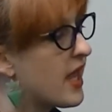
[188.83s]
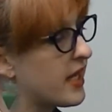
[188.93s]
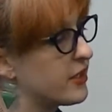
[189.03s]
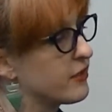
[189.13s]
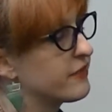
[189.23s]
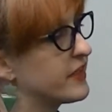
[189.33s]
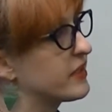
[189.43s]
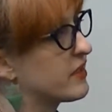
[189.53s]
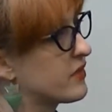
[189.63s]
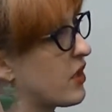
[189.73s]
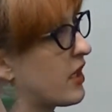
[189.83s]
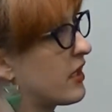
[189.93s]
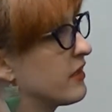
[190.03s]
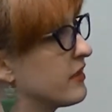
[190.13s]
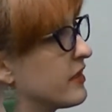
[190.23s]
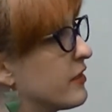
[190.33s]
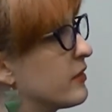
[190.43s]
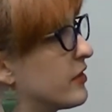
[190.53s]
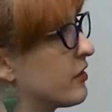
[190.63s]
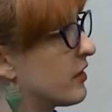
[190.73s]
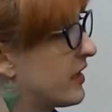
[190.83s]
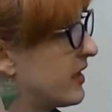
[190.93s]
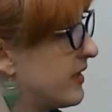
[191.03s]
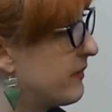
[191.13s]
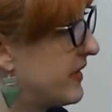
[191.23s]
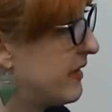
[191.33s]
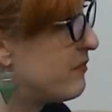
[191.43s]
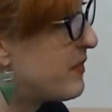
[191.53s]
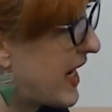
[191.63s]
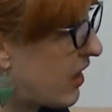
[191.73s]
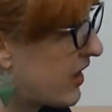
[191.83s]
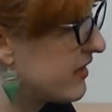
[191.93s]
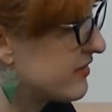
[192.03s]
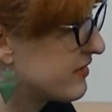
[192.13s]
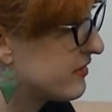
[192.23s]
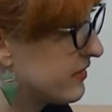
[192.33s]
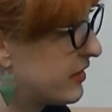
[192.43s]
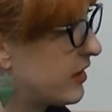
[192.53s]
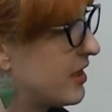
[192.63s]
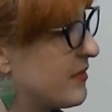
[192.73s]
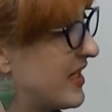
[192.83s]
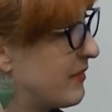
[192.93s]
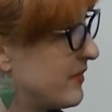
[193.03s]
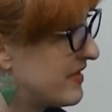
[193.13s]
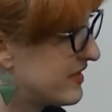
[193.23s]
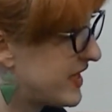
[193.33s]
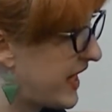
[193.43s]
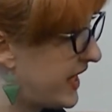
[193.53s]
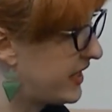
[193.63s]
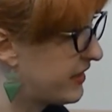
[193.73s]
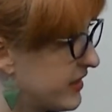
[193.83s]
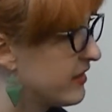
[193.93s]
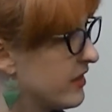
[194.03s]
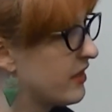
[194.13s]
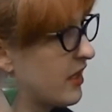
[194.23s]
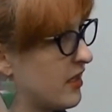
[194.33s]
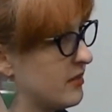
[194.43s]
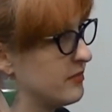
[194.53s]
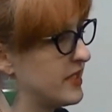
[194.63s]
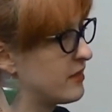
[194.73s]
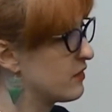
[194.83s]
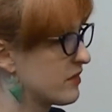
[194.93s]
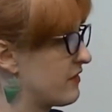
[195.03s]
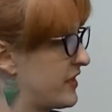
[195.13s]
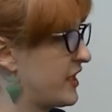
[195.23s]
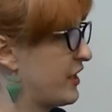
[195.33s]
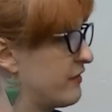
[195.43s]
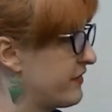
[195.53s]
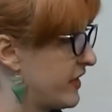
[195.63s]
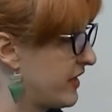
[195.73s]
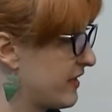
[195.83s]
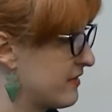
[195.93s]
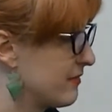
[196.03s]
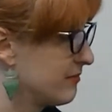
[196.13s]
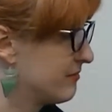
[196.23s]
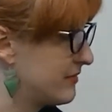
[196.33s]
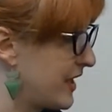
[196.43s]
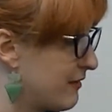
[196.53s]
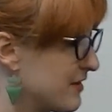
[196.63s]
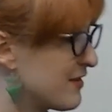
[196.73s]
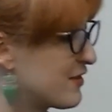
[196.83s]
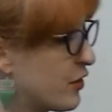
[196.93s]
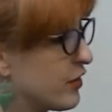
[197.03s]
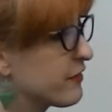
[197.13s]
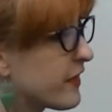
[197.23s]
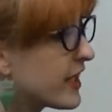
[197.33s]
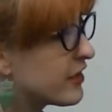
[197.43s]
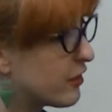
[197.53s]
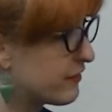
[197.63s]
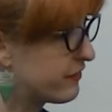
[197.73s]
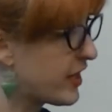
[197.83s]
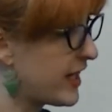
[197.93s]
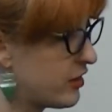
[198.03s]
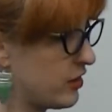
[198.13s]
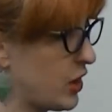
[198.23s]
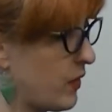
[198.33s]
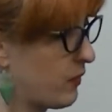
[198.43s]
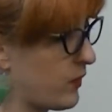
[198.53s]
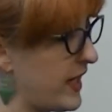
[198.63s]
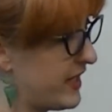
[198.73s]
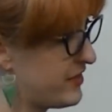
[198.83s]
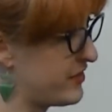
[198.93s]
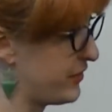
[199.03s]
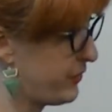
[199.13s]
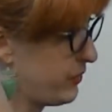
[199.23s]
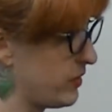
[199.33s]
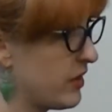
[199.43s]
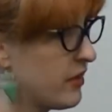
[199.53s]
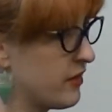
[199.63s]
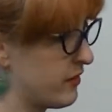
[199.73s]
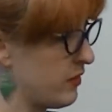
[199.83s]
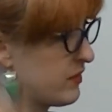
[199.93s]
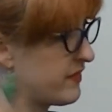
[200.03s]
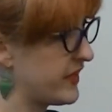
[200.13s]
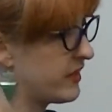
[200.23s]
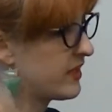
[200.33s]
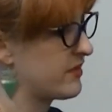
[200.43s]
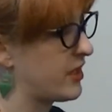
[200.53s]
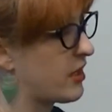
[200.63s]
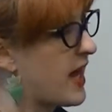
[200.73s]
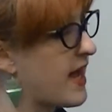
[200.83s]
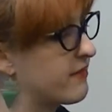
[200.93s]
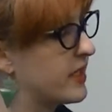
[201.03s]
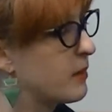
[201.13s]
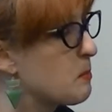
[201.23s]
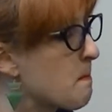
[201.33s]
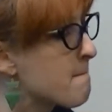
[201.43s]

And your feelings are you're going to be embarrassed, that you're going to make a mistake, and those aren't very good feelings. So your fight or flight are going right into those feelings that you're having.